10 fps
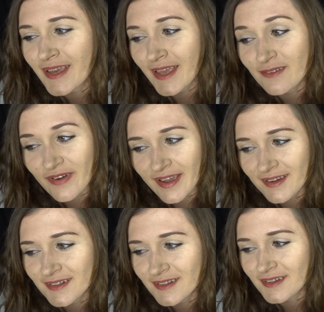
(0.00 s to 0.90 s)
In
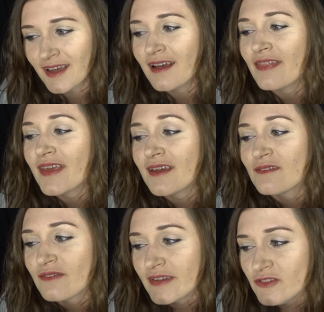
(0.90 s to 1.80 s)
fact, the
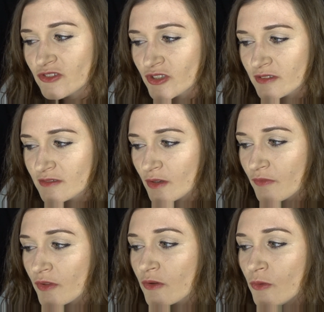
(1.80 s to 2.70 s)
invention of
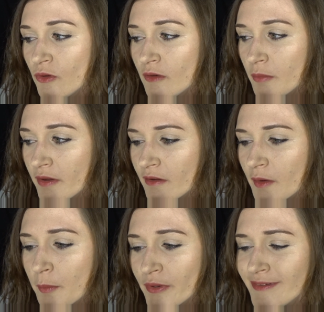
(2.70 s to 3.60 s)
the Gutenberg
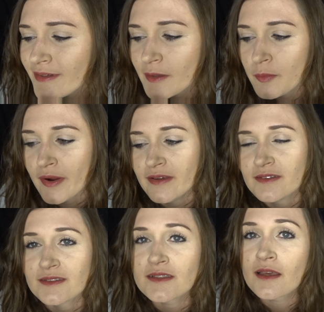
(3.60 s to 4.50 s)
printing
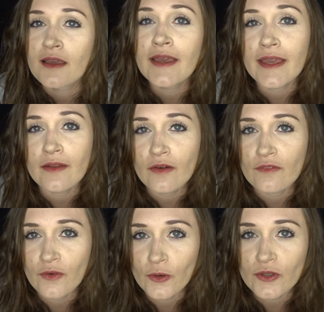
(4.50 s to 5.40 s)
press in
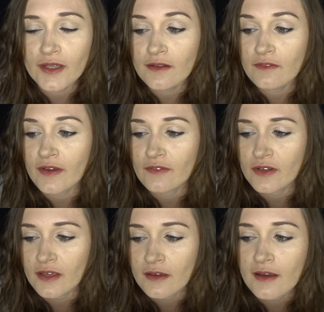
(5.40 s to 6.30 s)

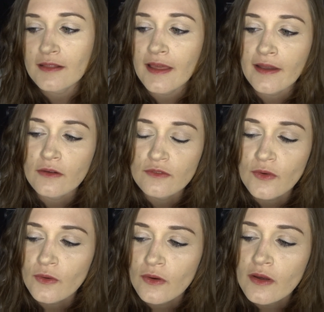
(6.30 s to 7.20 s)
1450 allowed
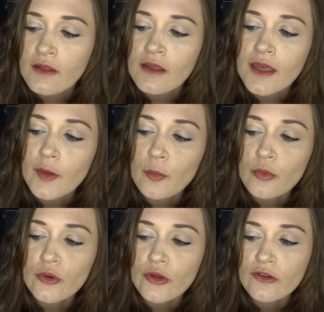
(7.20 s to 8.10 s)
for
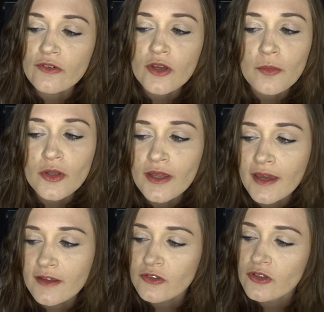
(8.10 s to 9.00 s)
improved
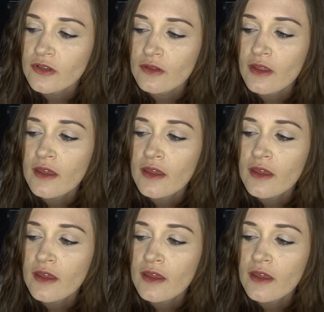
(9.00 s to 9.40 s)
communication